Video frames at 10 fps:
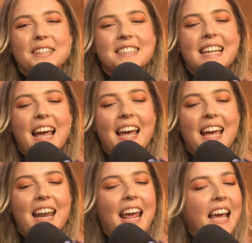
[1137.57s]
It's a,
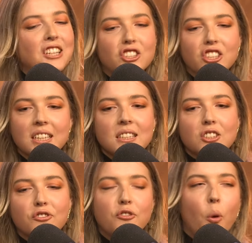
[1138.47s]
an
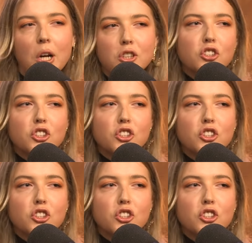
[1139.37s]
ancient Ford